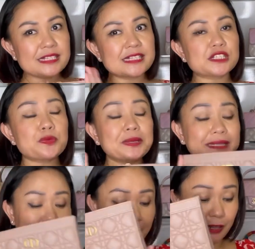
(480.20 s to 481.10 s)
is
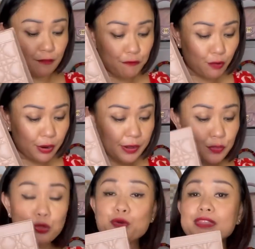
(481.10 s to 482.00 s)
retail for
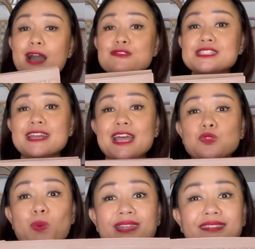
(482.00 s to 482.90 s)

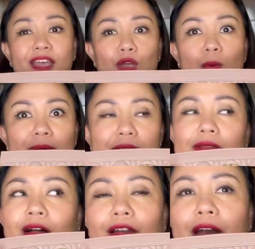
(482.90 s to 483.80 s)
2,020 US
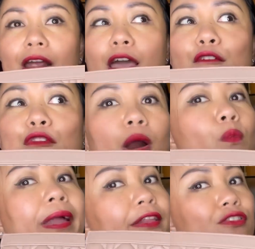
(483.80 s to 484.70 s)
dollar. For a
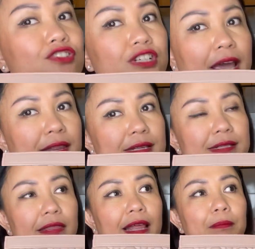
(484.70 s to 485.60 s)
wallet on chain, it's
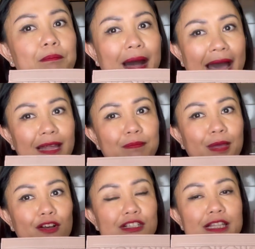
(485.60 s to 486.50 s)
not that bad
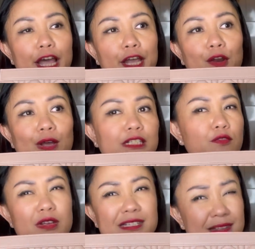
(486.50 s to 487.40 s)
because, like, you know, it's
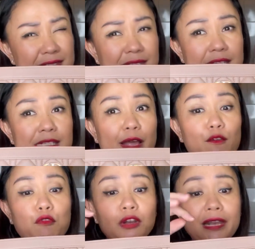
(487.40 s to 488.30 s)
since it's like
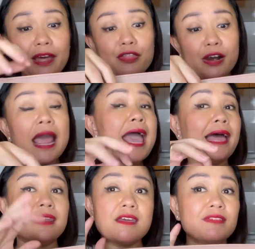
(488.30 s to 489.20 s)
full leather and
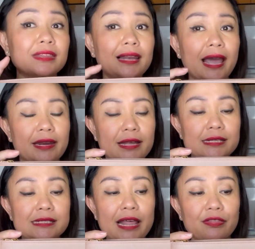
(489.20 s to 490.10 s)
even the lining
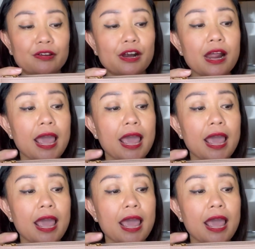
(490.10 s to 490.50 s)
is leather,